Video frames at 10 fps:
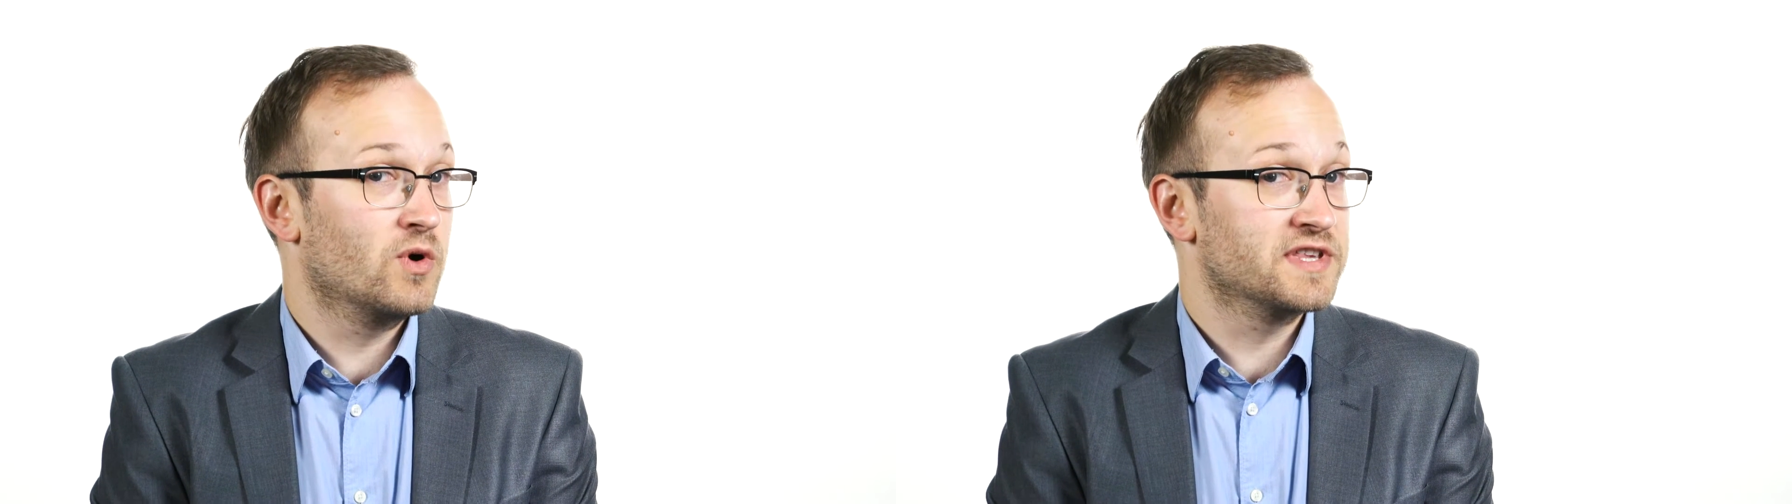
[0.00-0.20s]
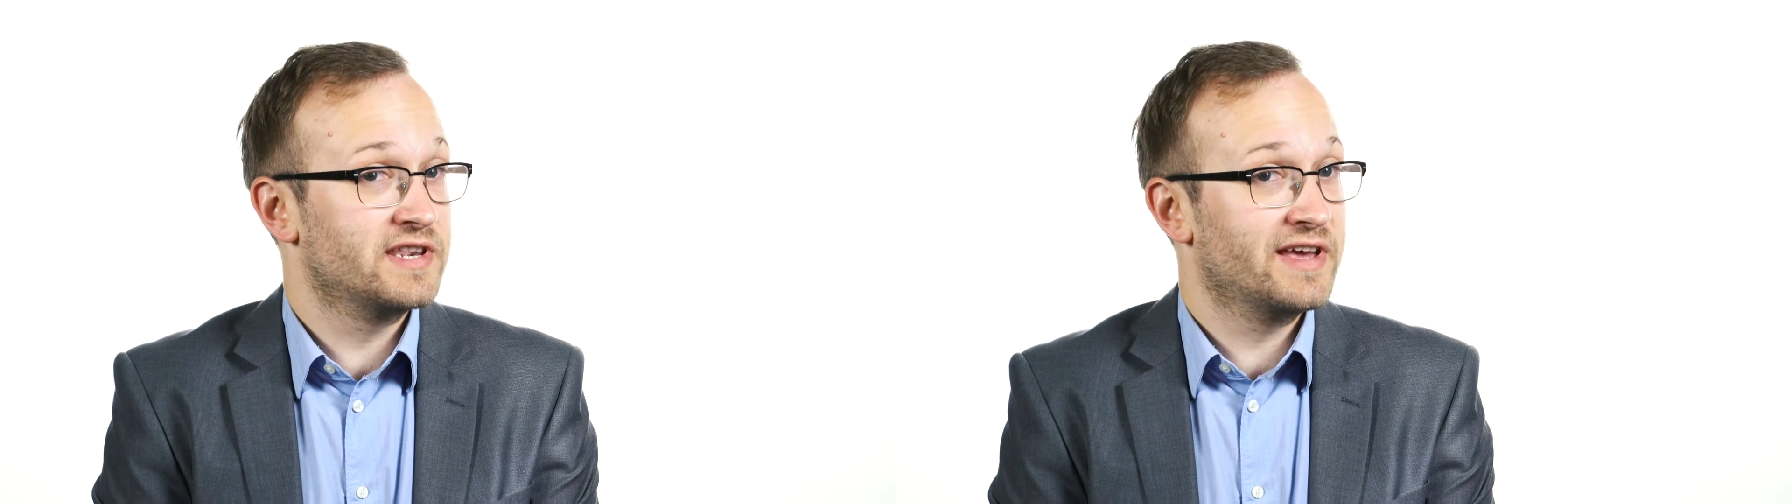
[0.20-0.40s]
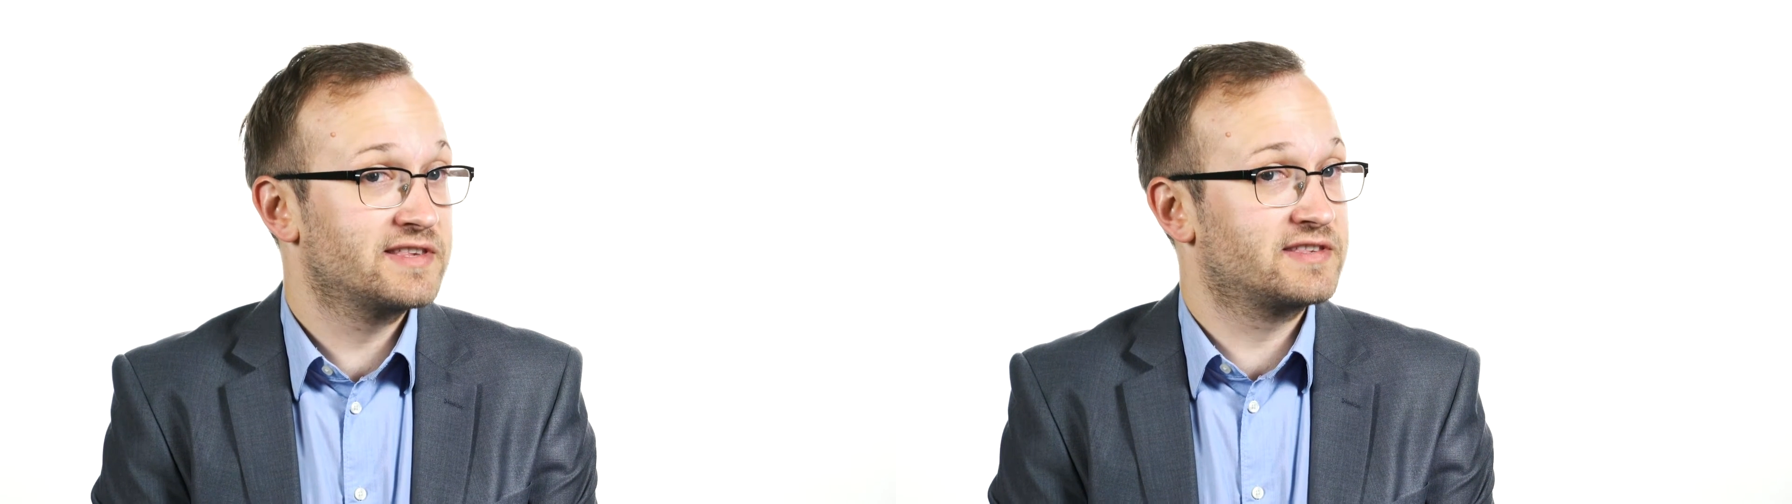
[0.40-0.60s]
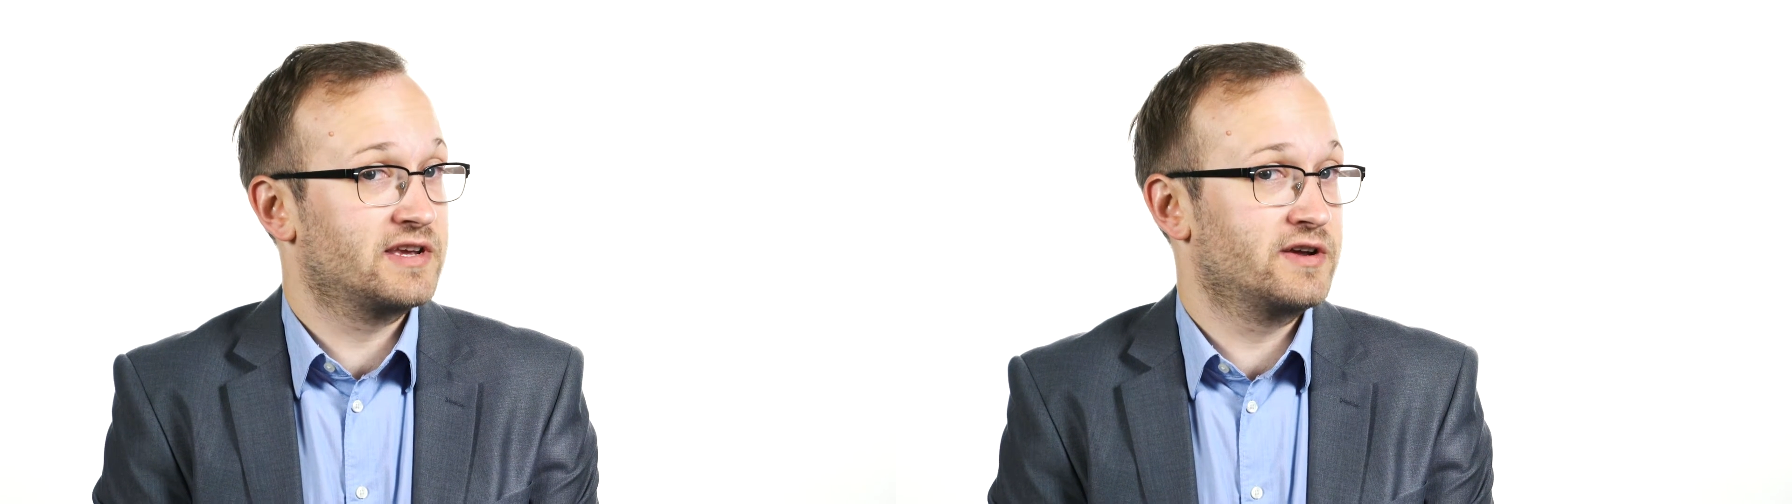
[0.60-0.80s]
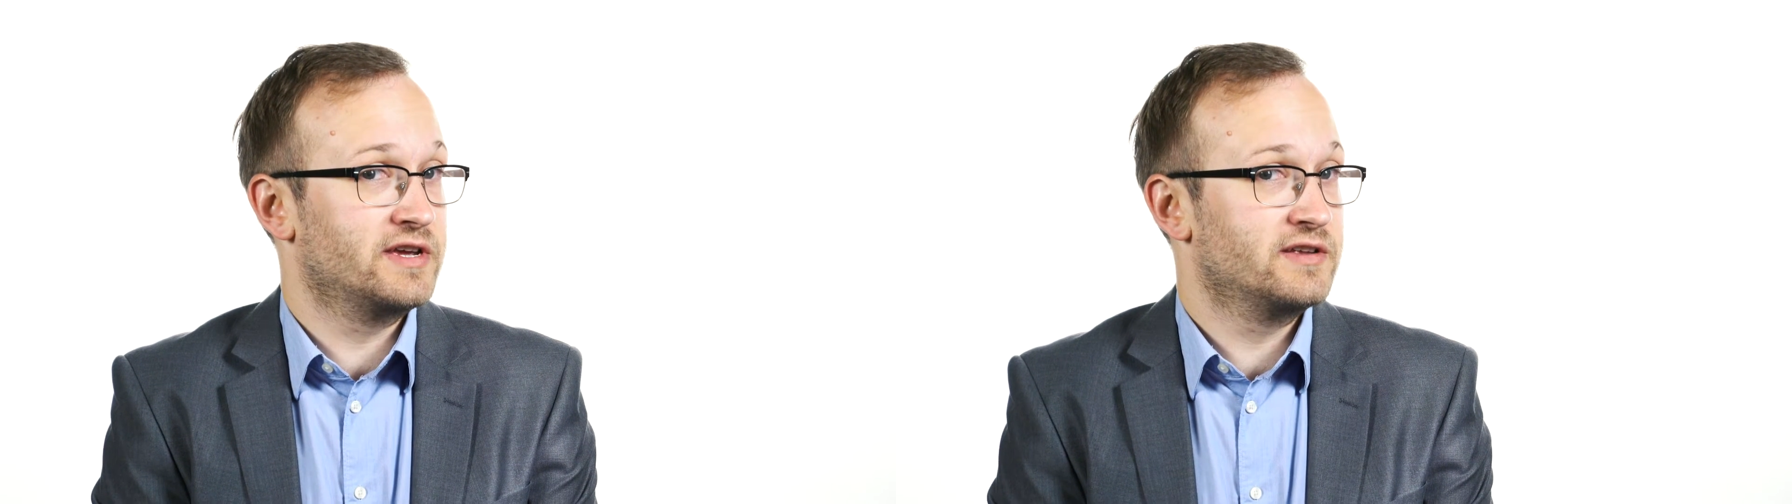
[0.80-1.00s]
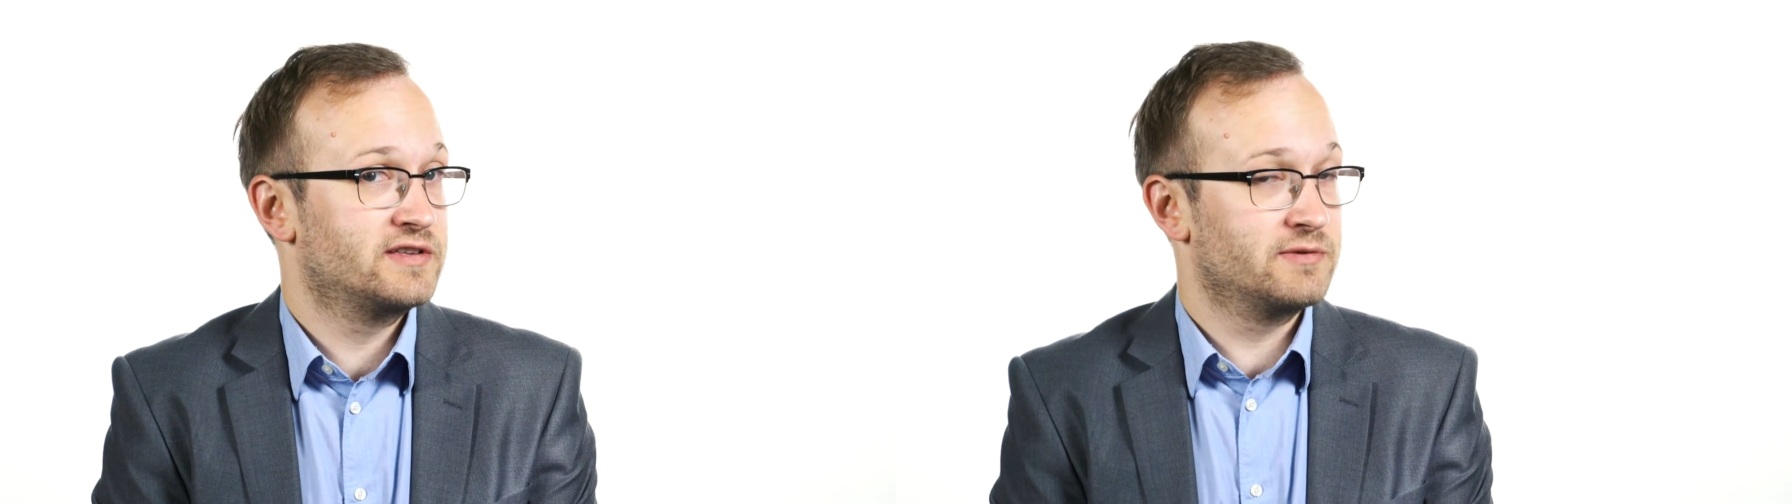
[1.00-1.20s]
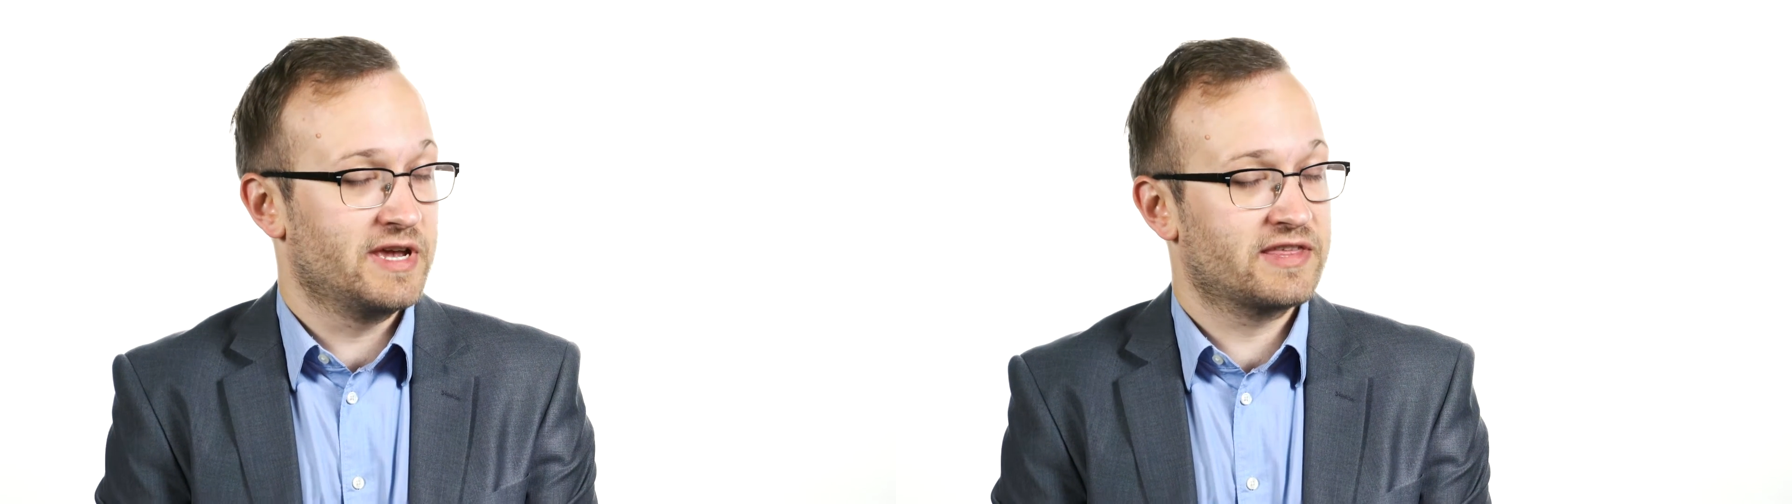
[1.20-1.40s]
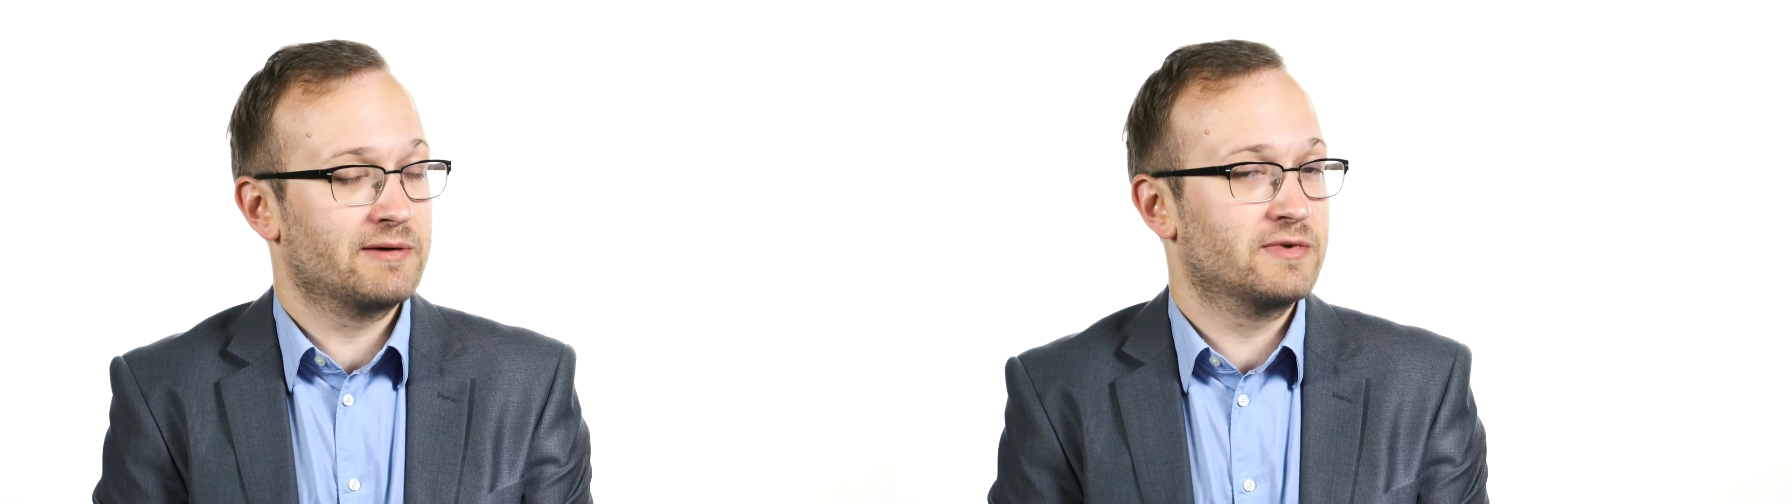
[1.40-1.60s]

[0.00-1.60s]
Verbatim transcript: wasn't necessary to make